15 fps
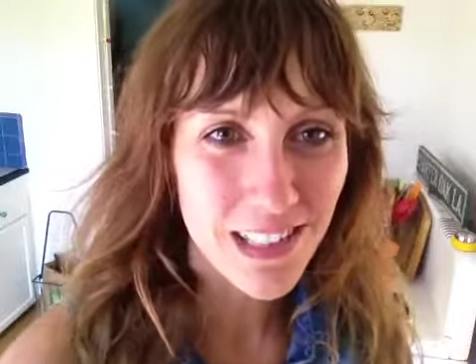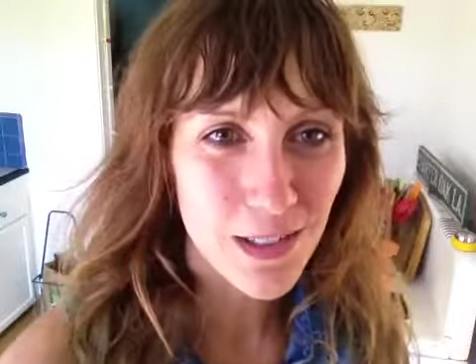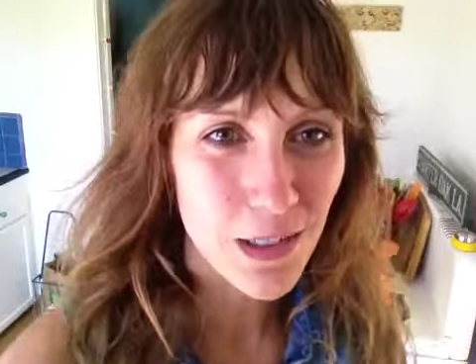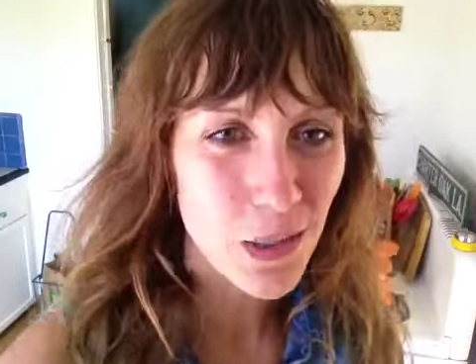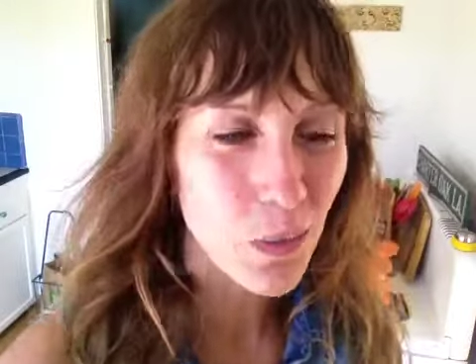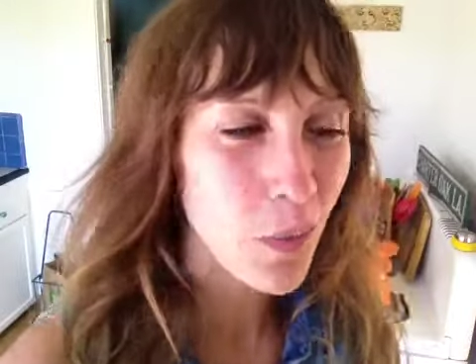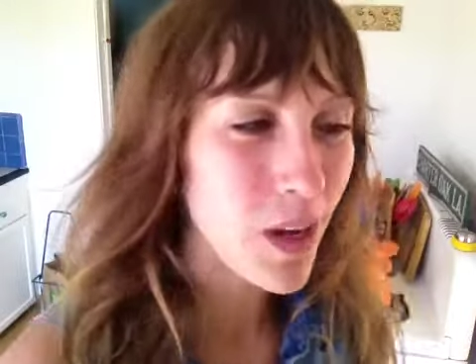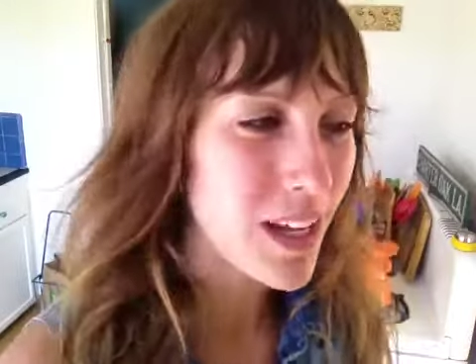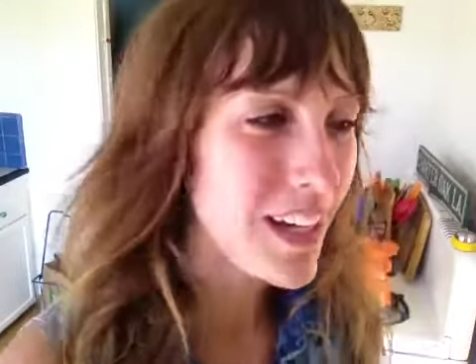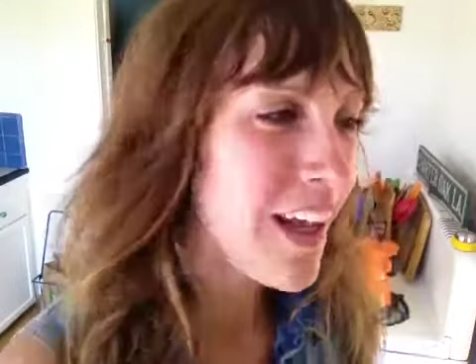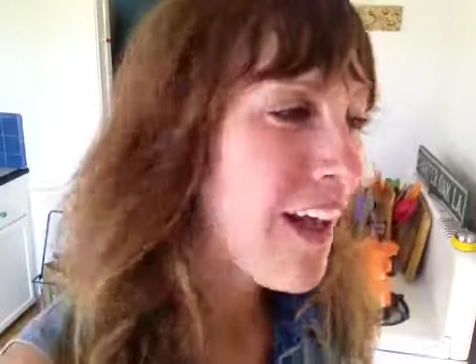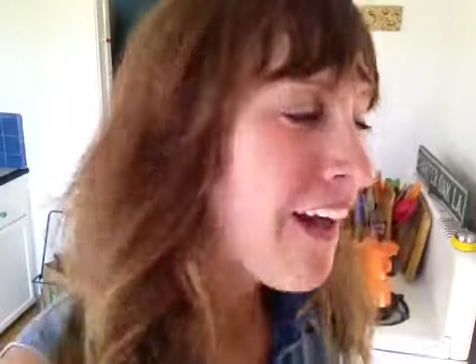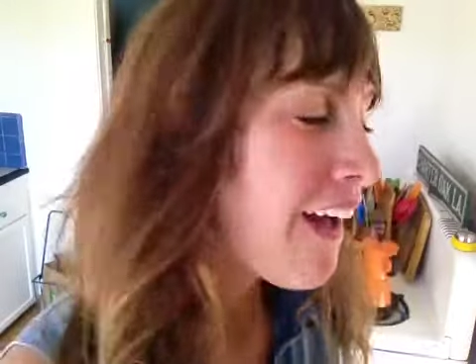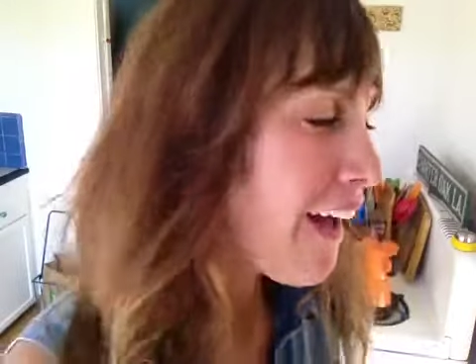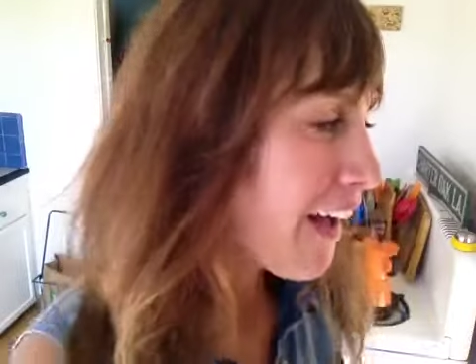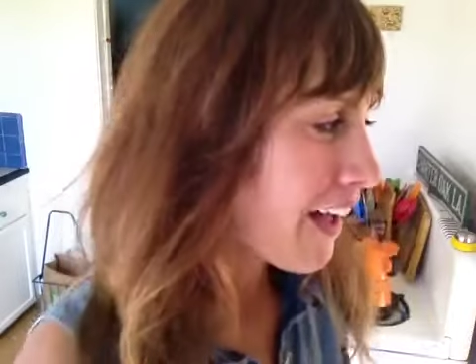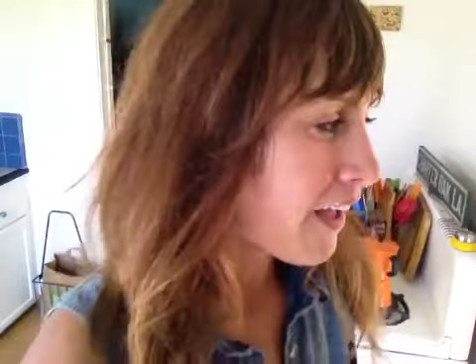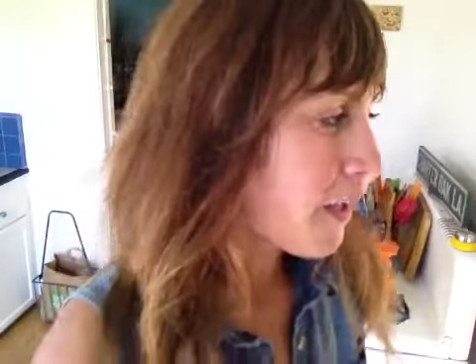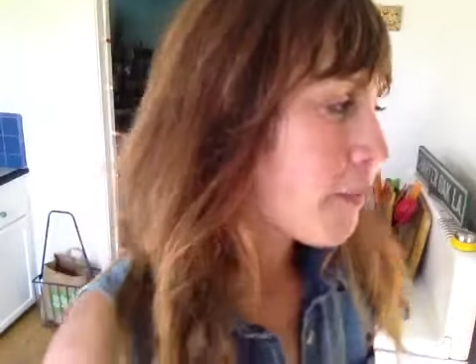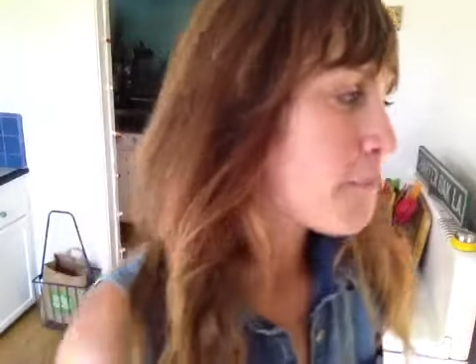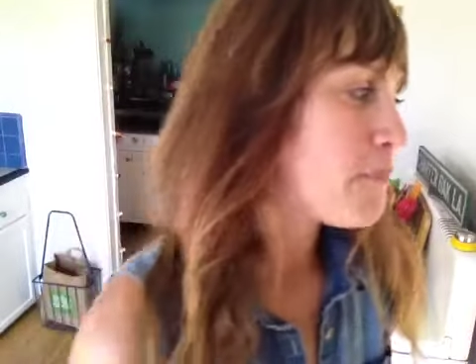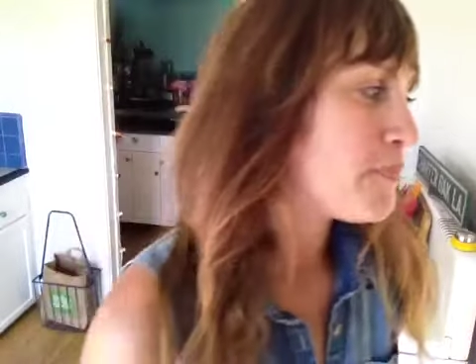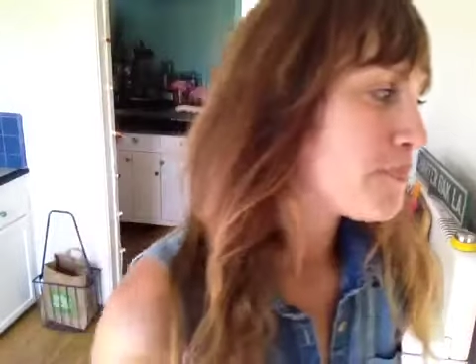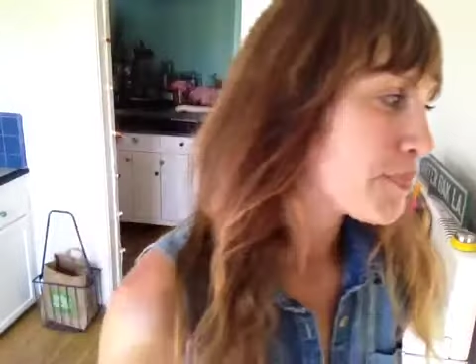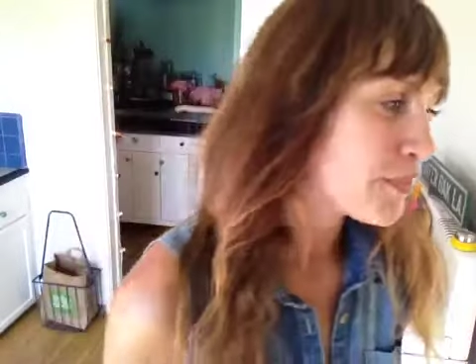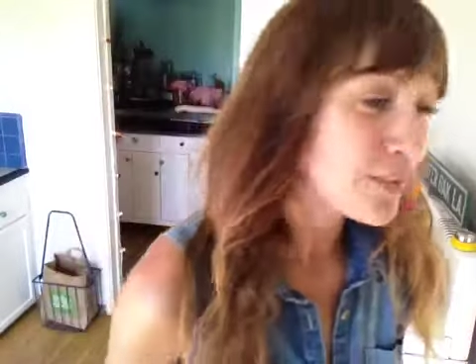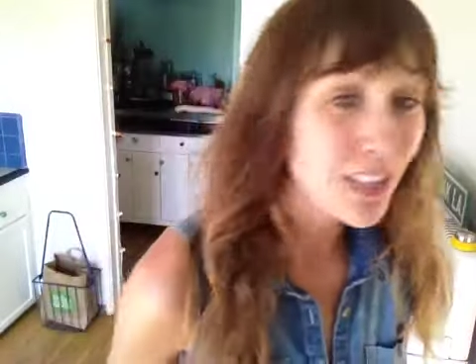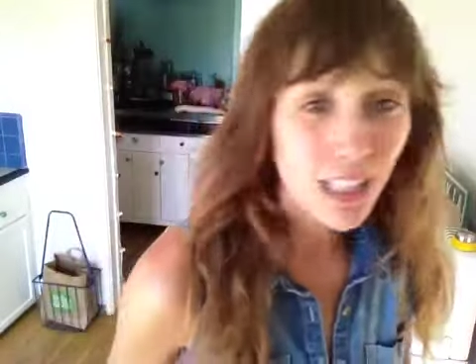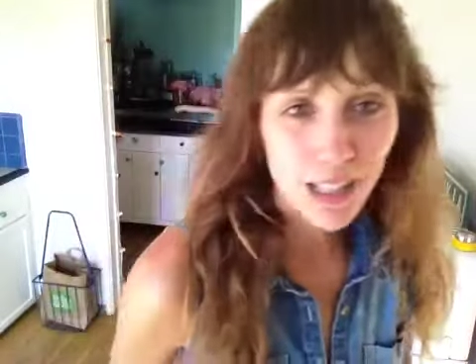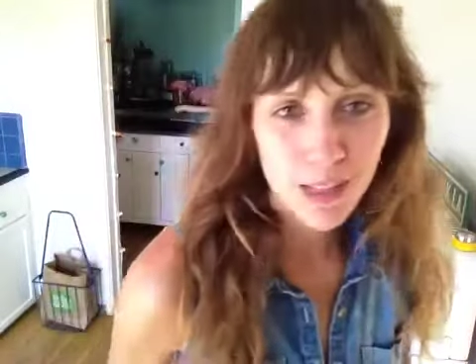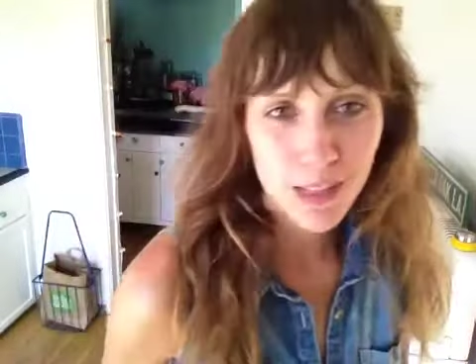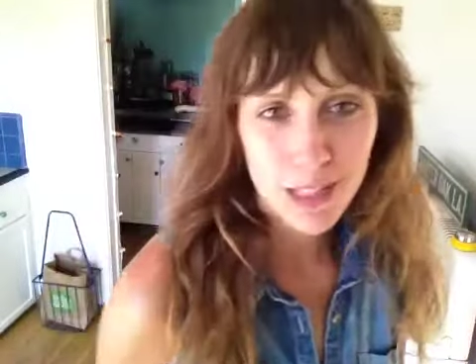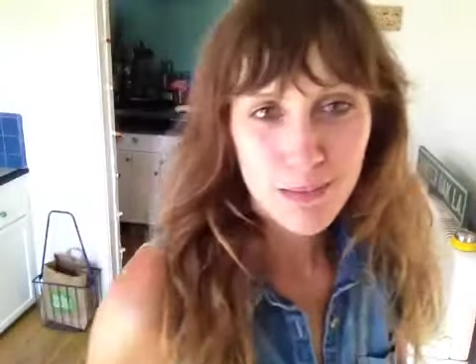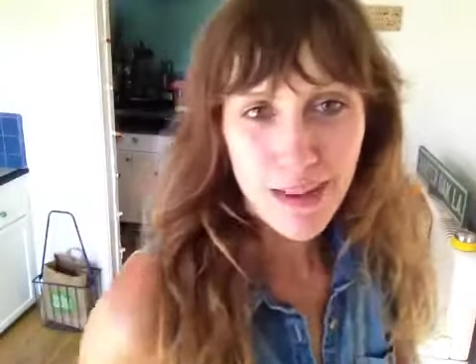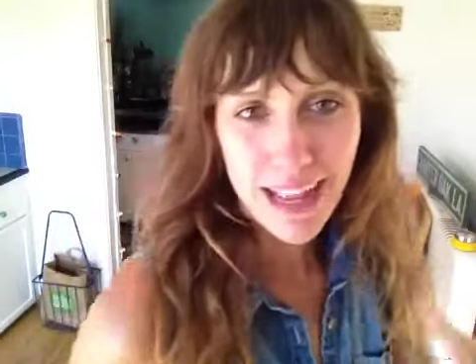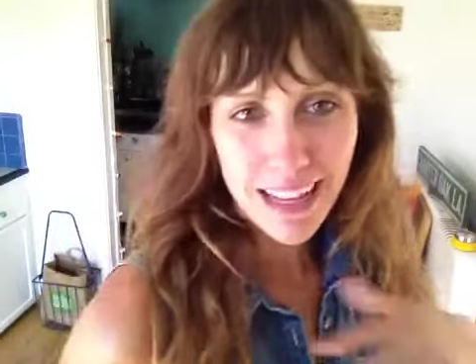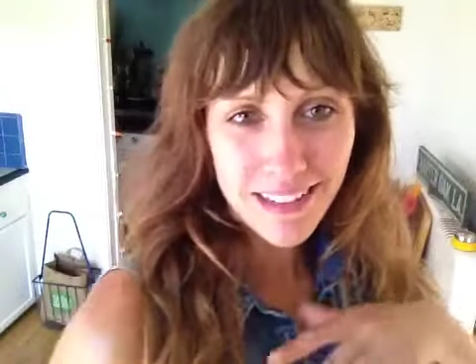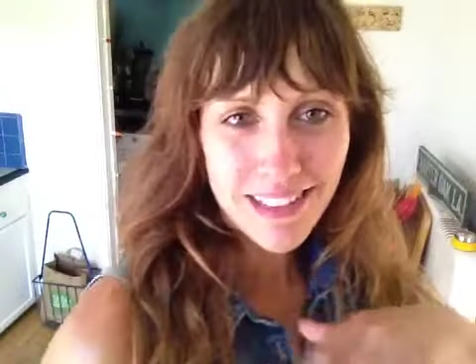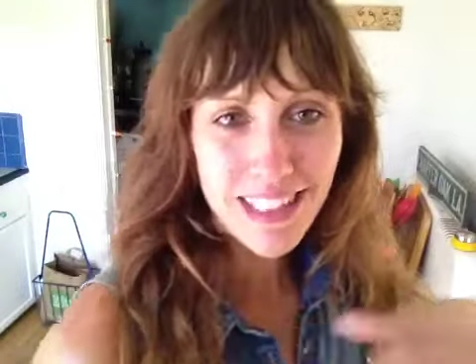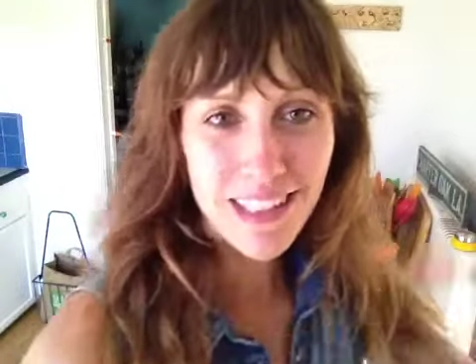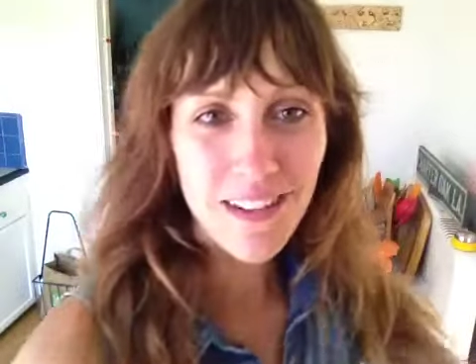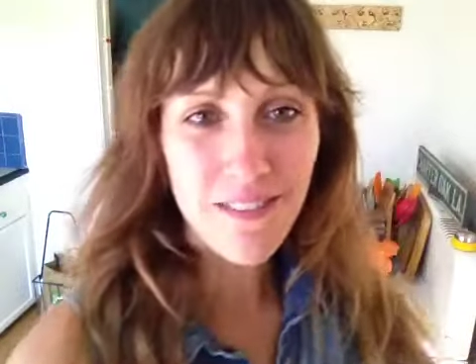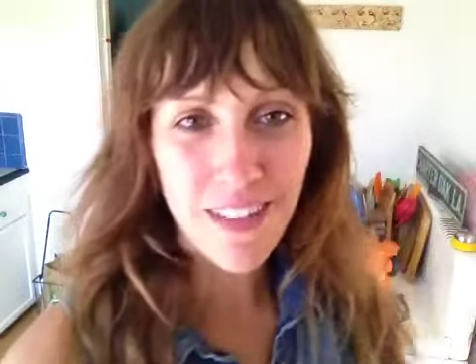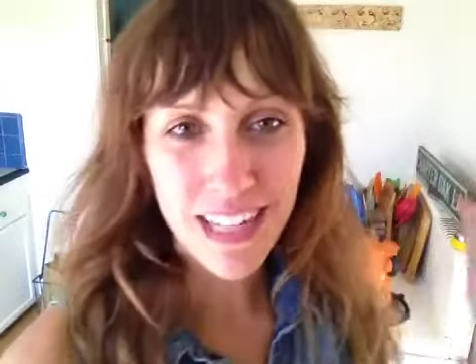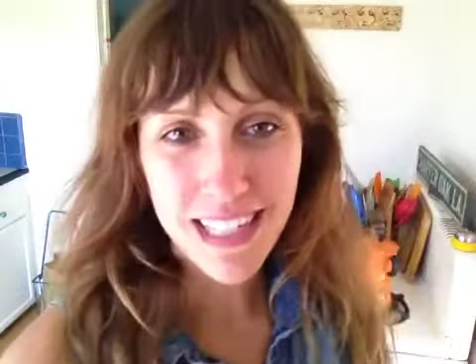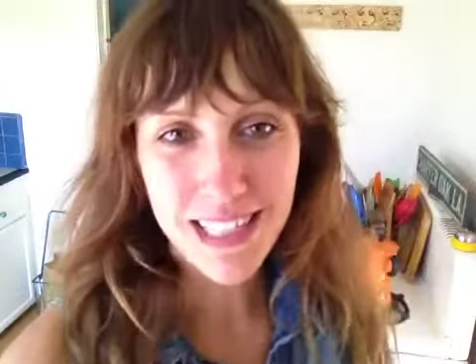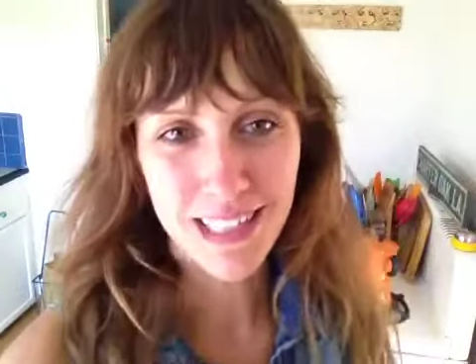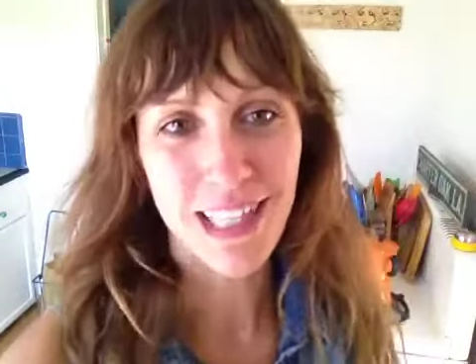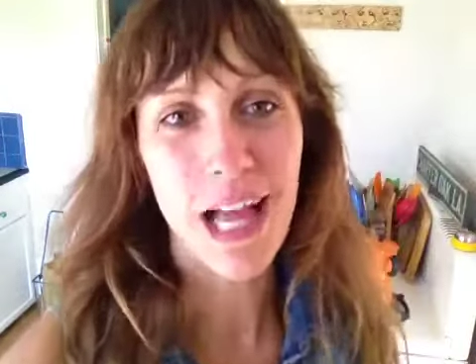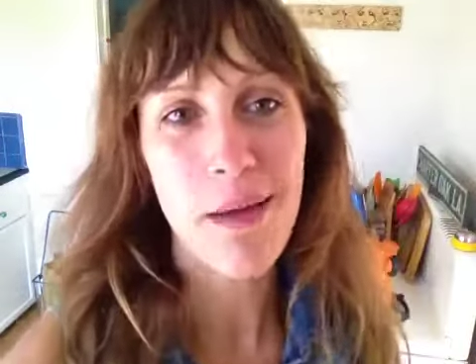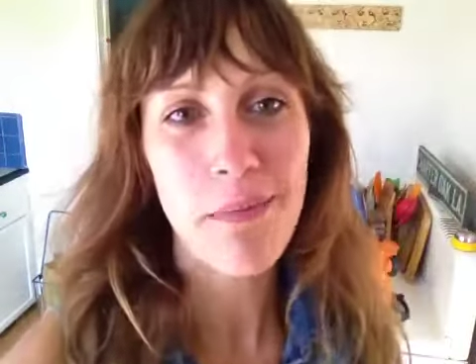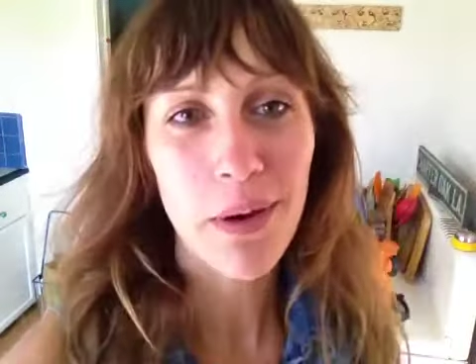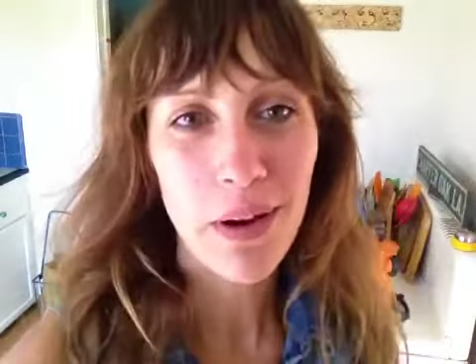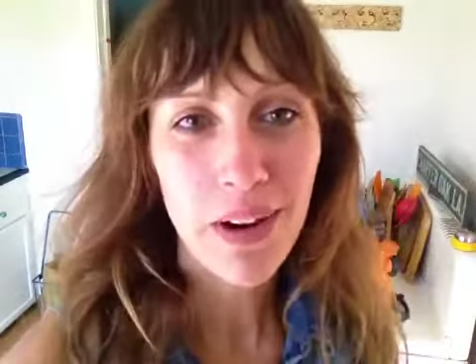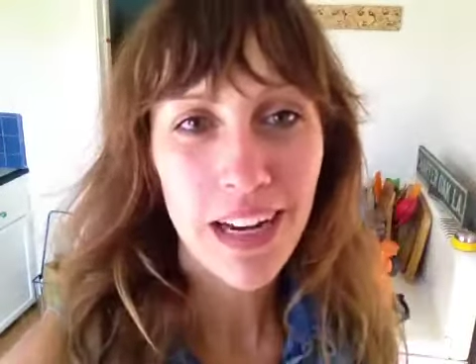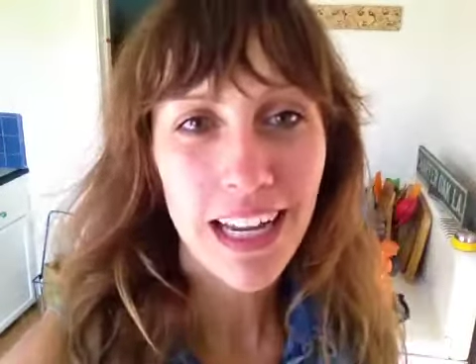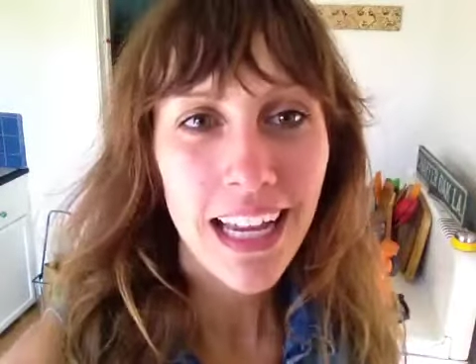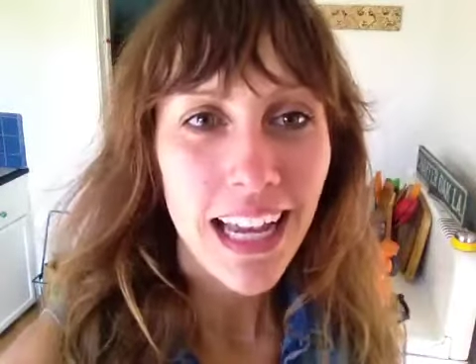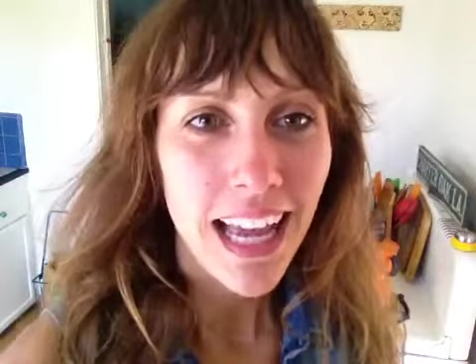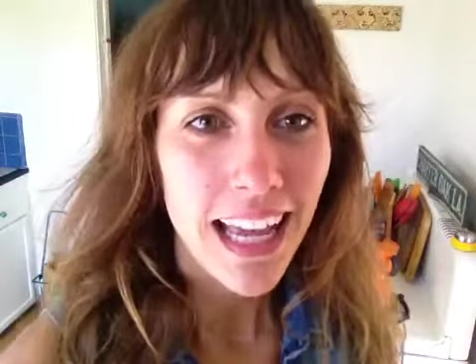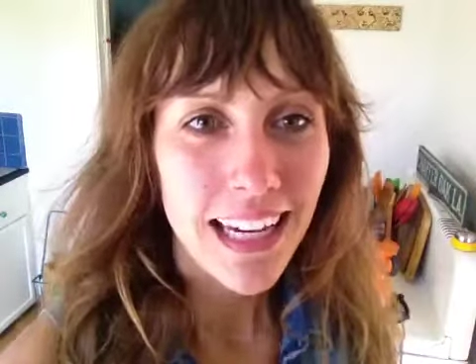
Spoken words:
There's one really close to my house at the Venice Library,